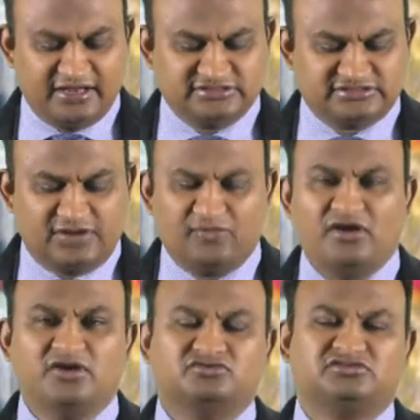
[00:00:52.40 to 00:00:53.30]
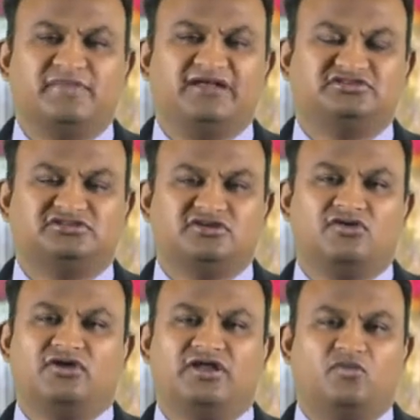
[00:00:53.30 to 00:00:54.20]
Someone who's mentioned
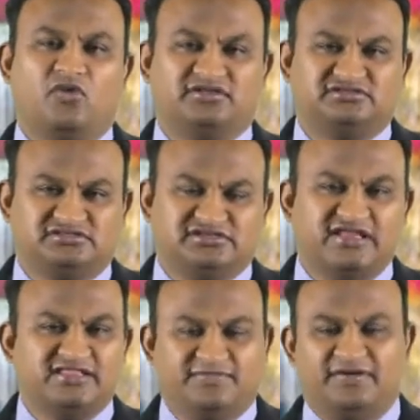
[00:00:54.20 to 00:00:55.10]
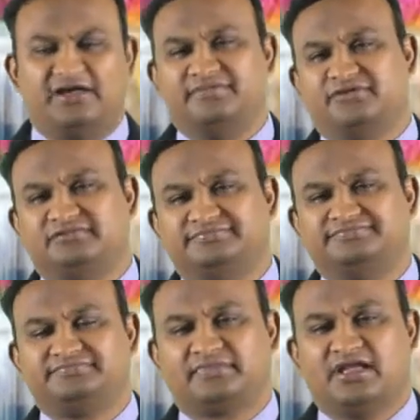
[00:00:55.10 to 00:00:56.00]
only once in the Bible.
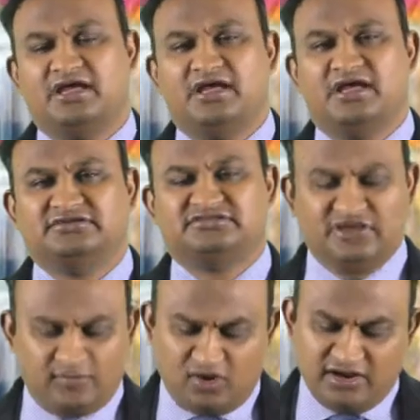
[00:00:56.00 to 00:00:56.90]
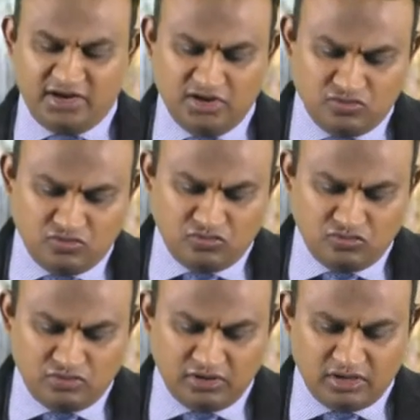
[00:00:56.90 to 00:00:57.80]
Someone who